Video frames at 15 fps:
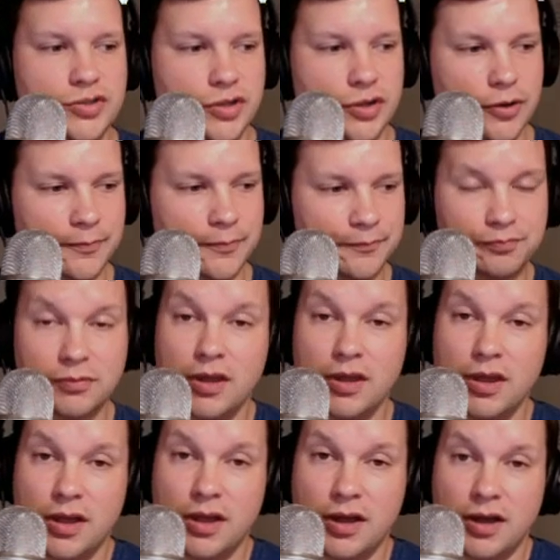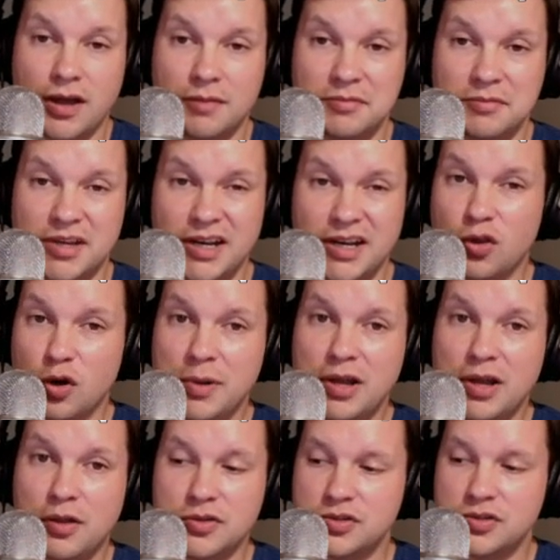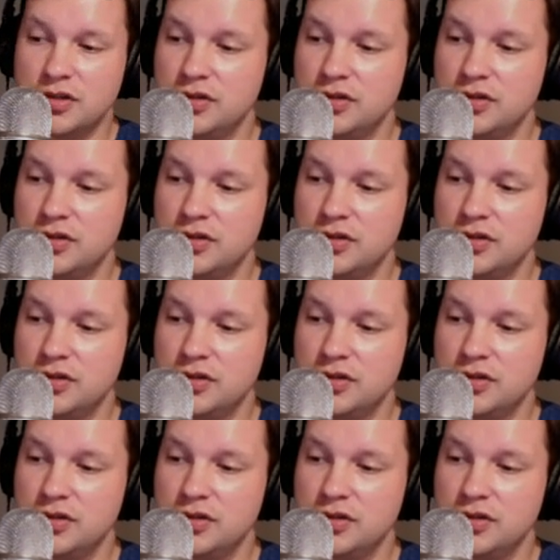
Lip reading: So I'm getting a little bit closer